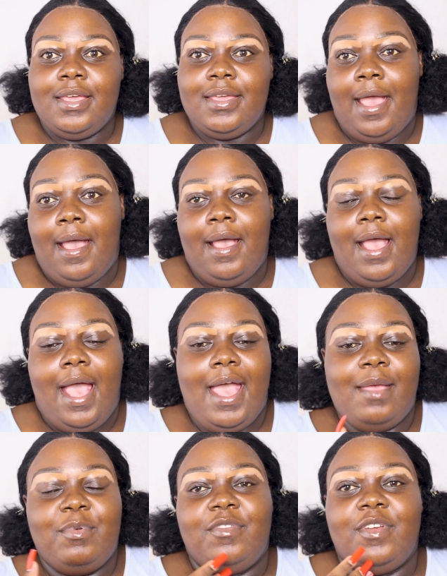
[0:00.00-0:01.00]
Yeah,
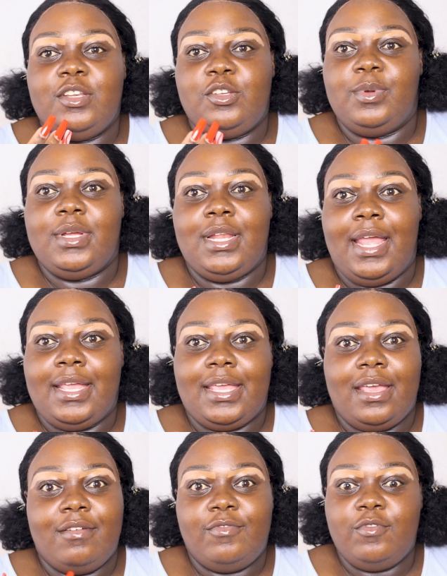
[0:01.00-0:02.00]
I prefer doing like
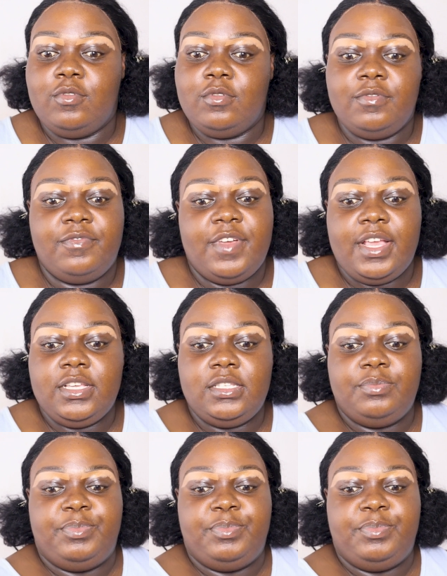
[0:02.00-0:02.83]
a full face